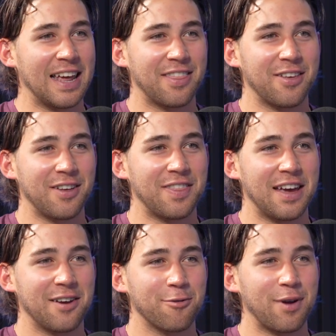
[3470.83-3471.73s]
thought
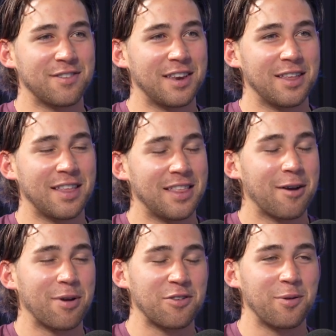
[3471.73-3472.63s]
that
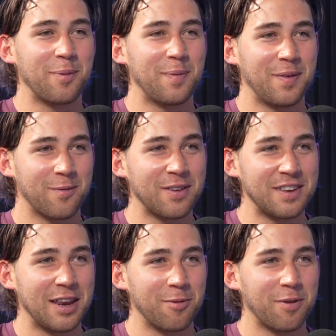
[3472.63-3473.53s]

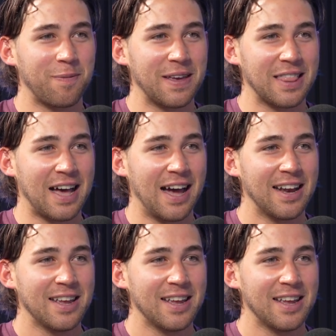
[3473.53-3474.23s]
resonated with me a lot.